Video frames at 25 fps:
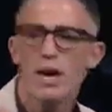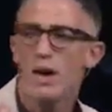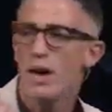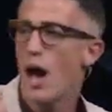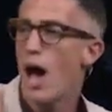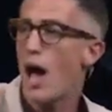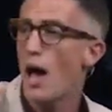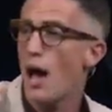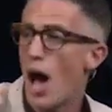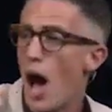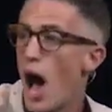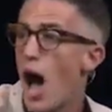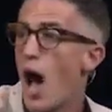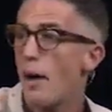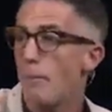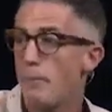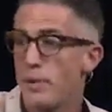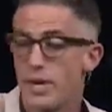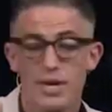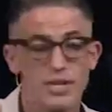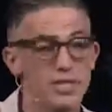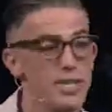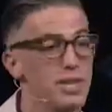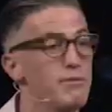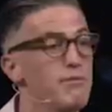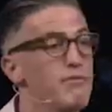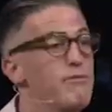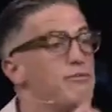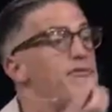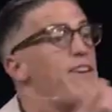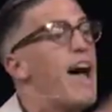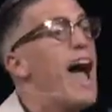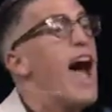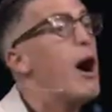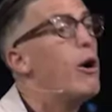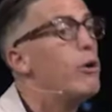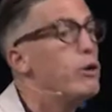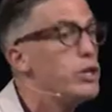hobbies and
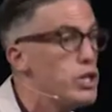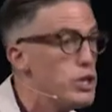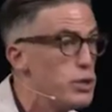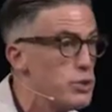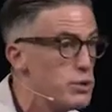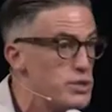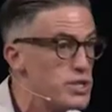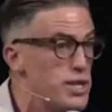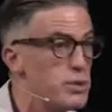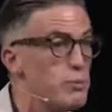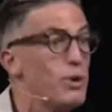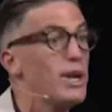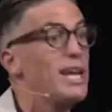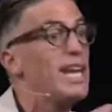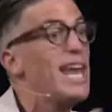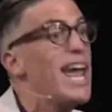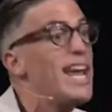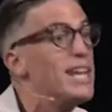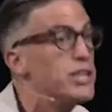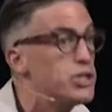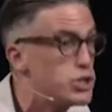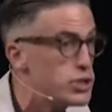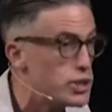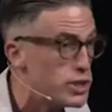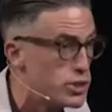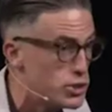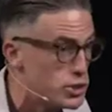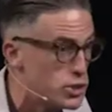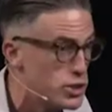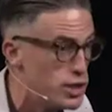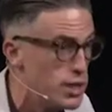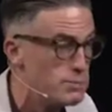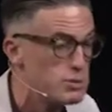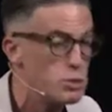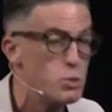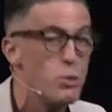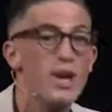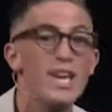values and
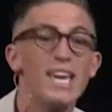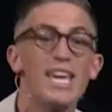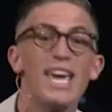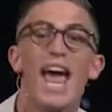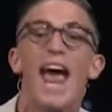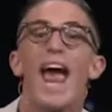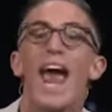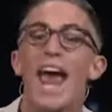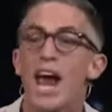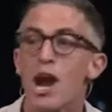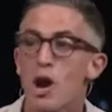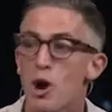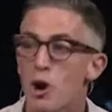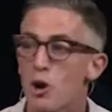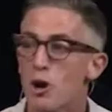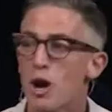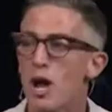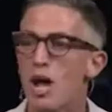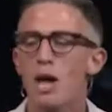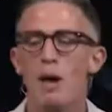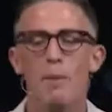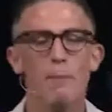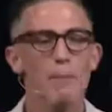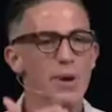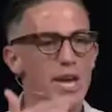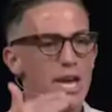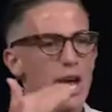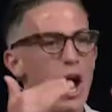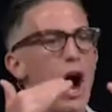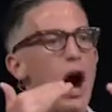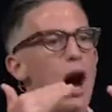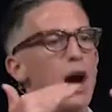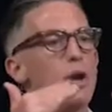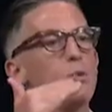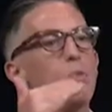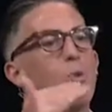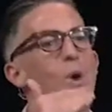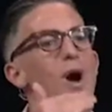relationships. We care
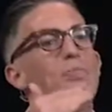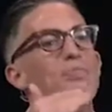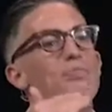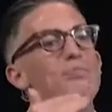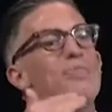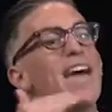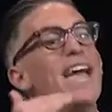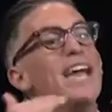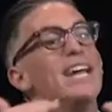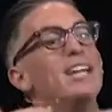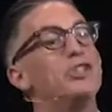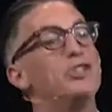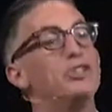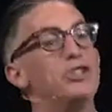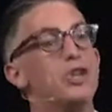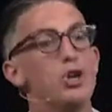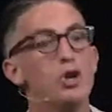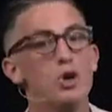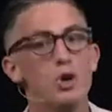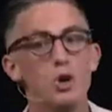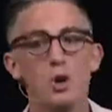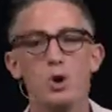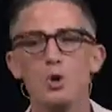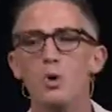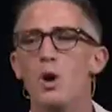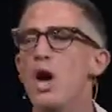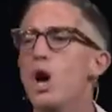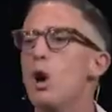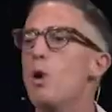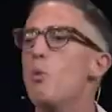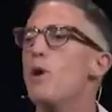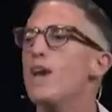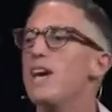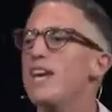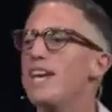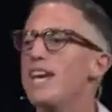beyond what they do. We